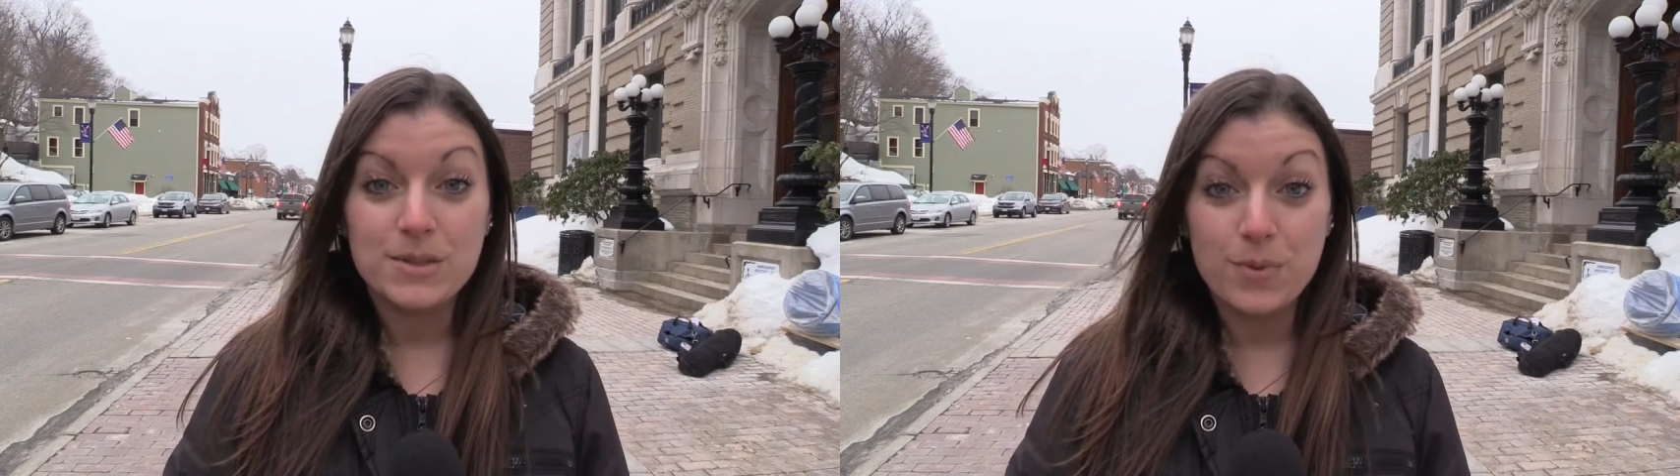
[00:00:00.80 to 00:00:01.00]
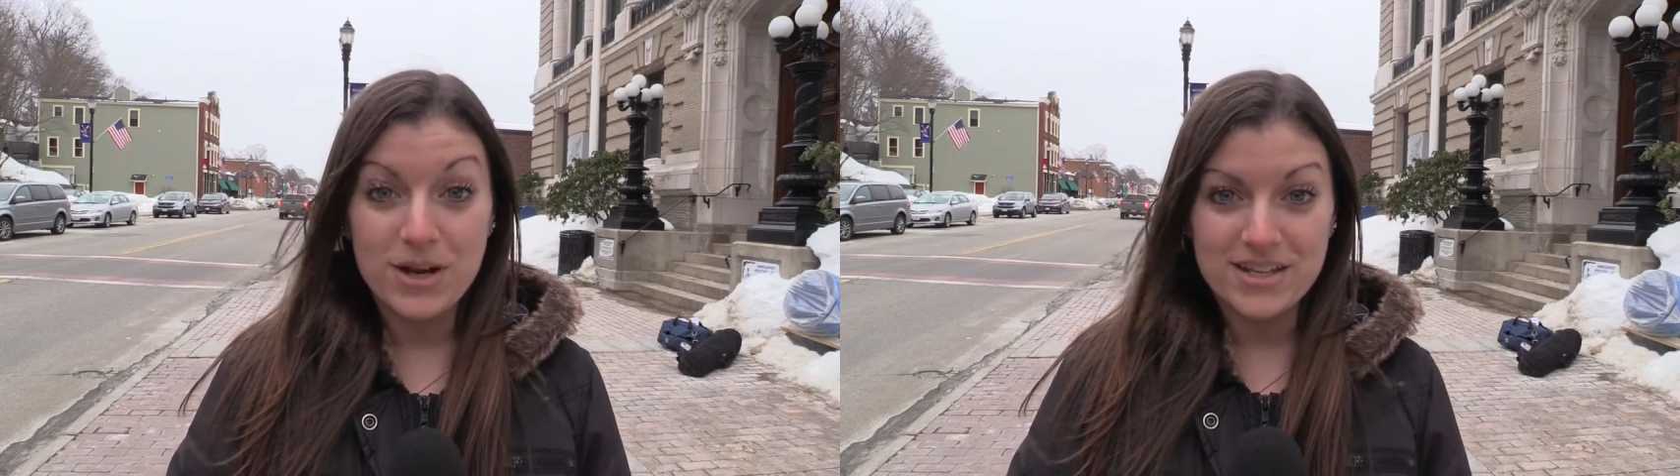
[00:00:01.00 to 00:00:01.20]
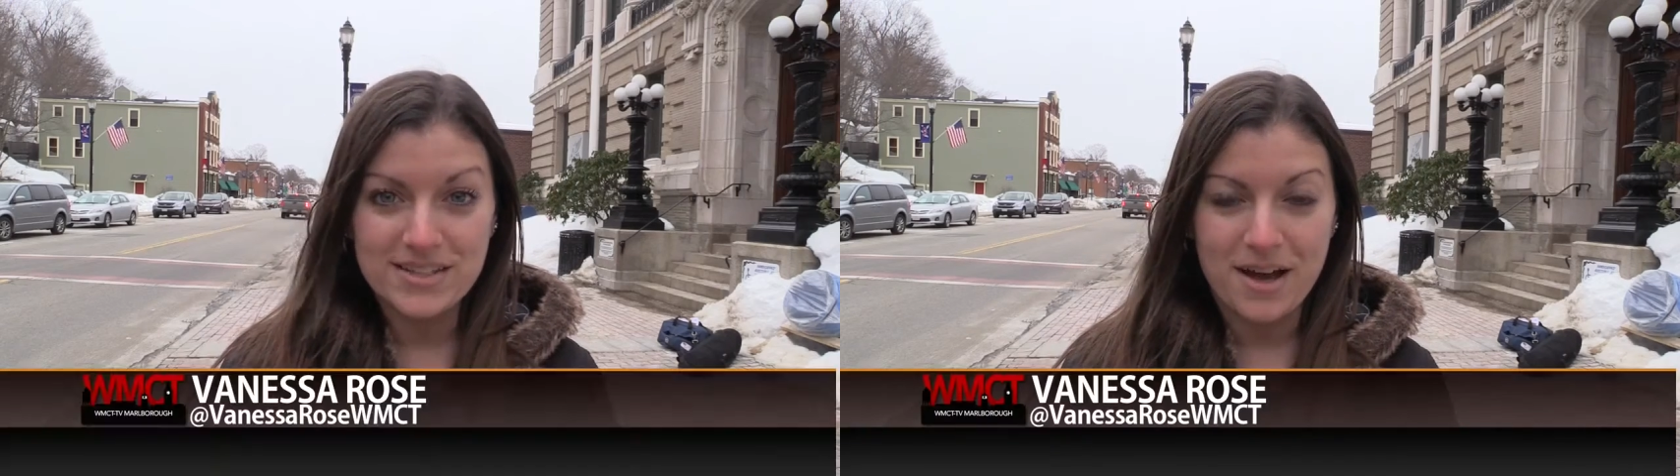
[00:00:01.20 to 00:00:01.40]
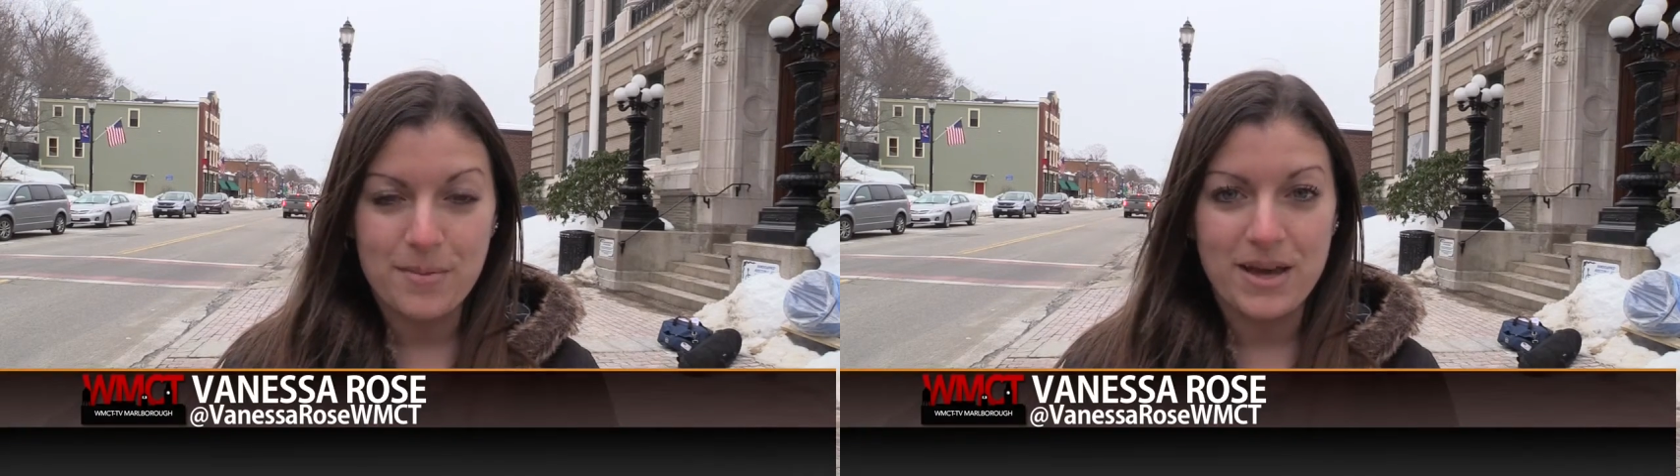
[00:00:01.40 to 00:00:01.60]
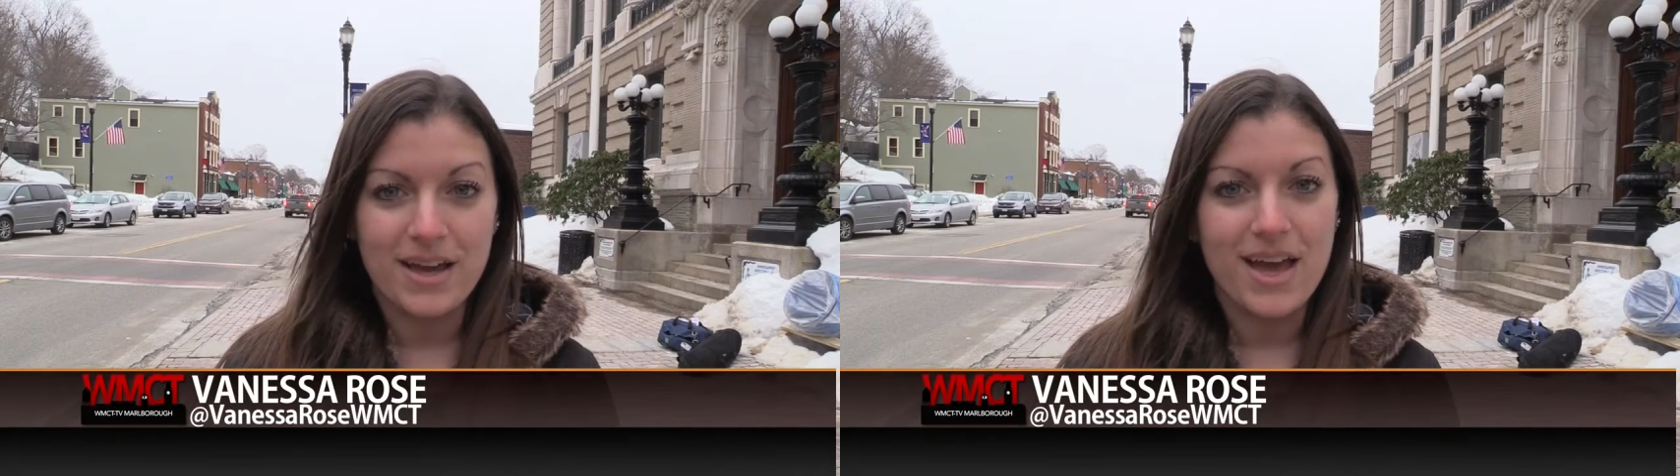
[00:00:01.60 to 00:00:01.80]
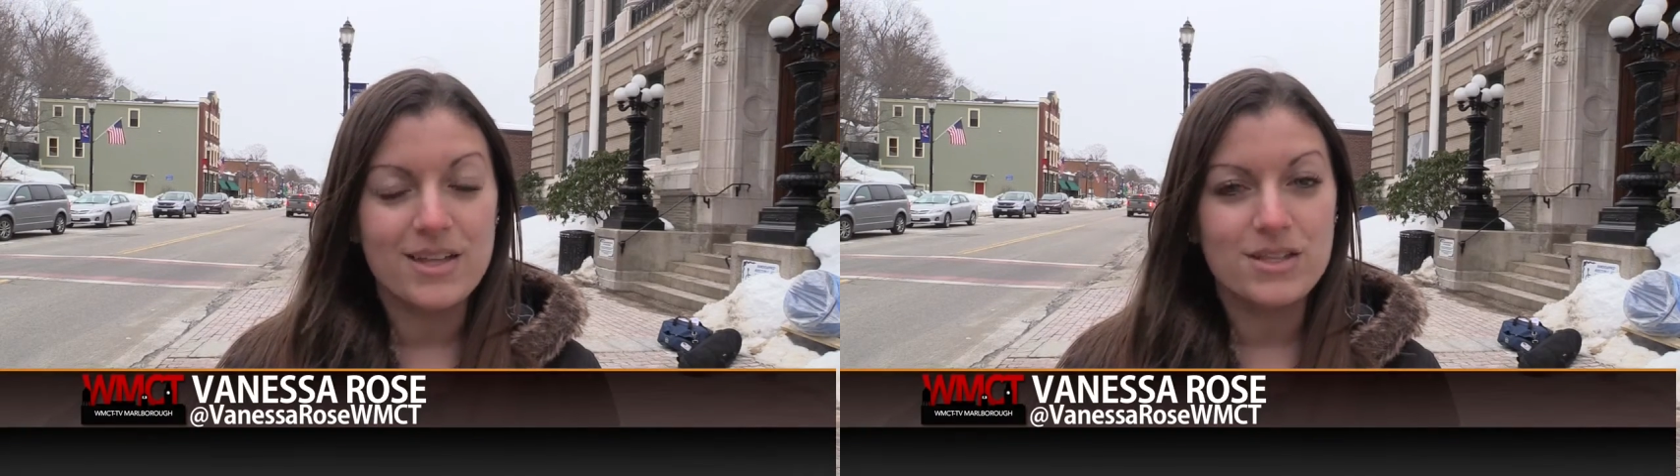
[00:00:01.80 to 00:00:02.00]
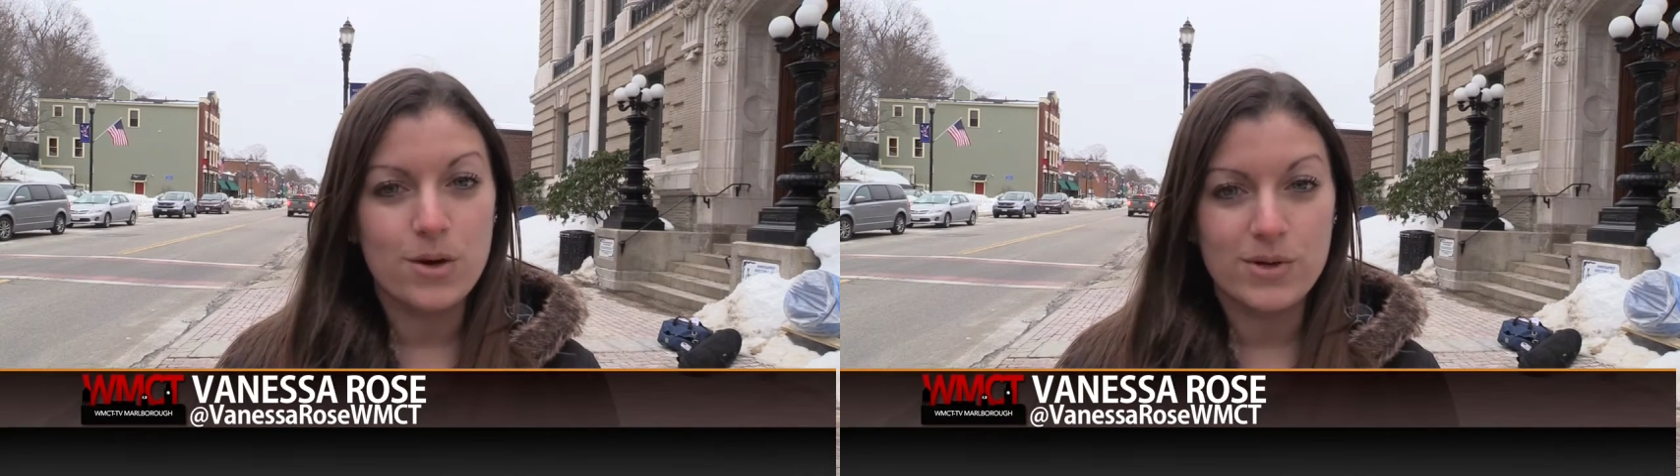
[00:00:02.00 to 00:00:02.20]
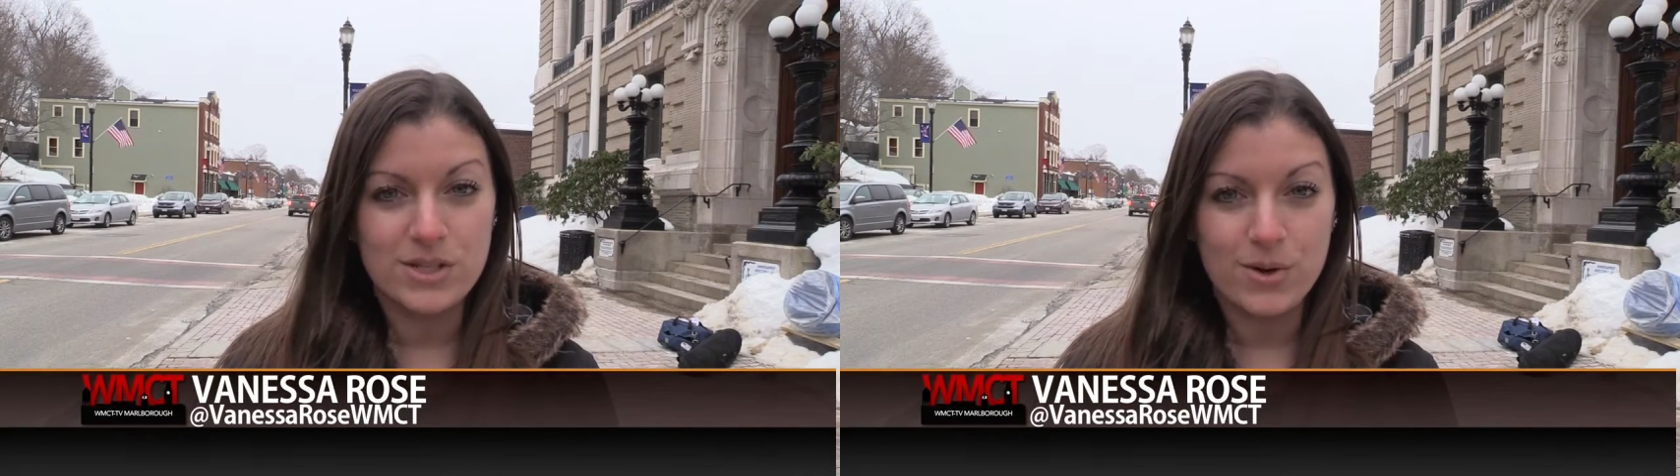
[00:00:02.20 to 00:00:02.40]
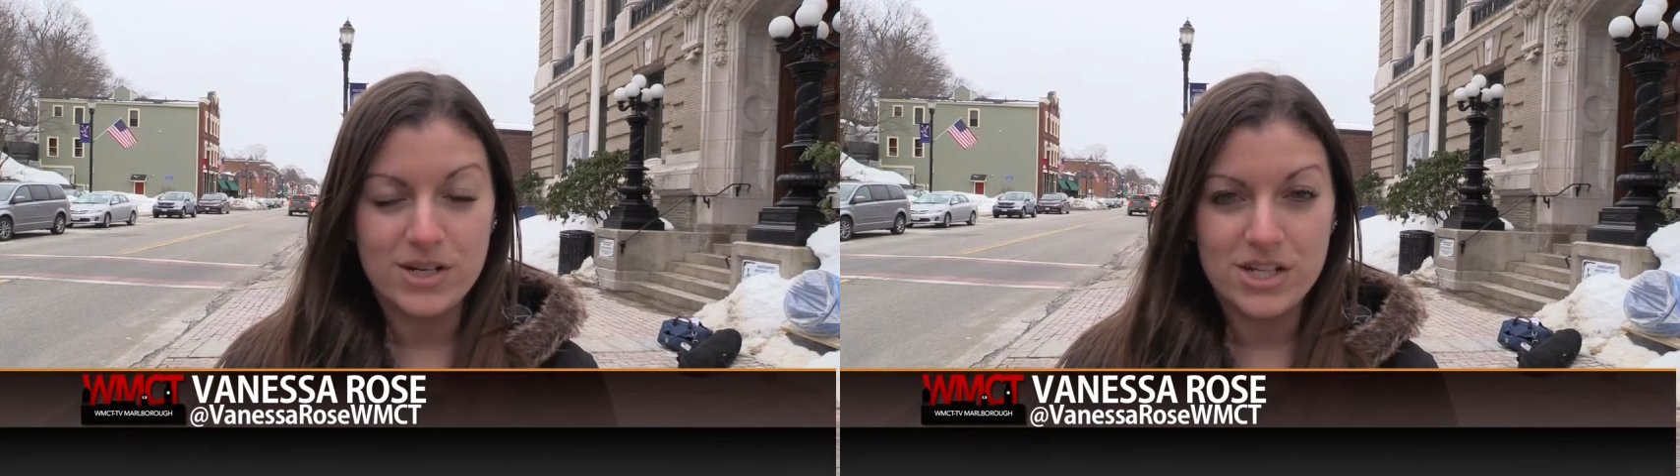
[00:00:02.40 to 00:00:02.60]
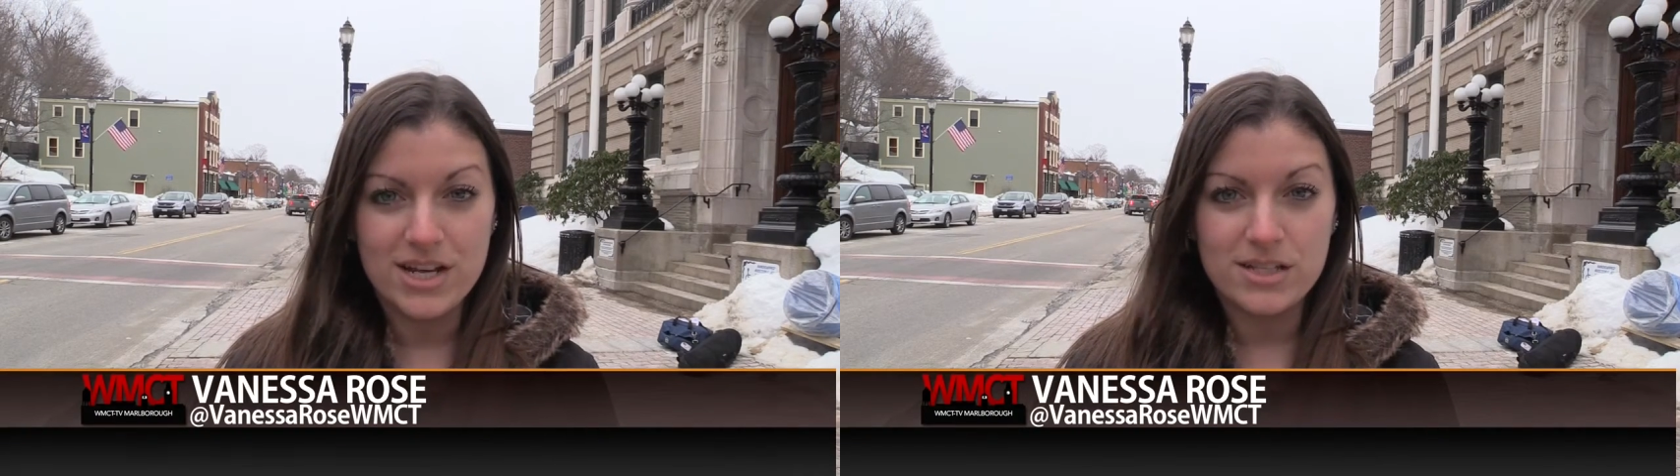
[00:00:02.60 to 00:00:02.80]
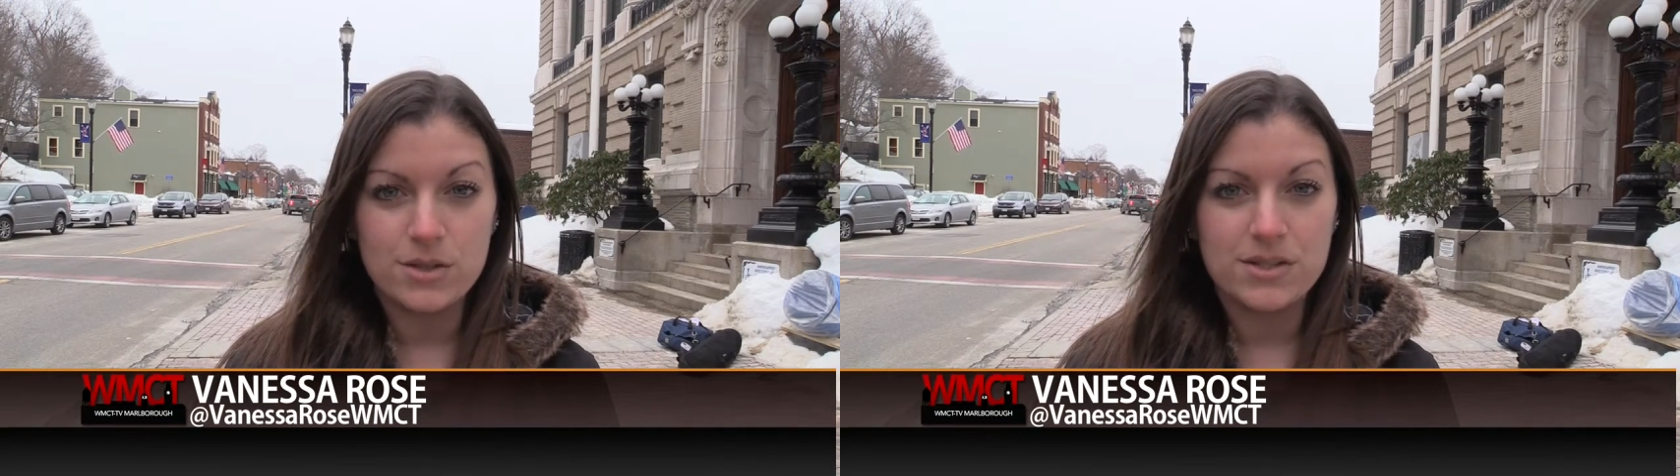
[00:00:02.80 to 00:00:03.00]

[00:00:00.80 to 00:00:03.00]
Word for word: Spring is coming, and so is your chance to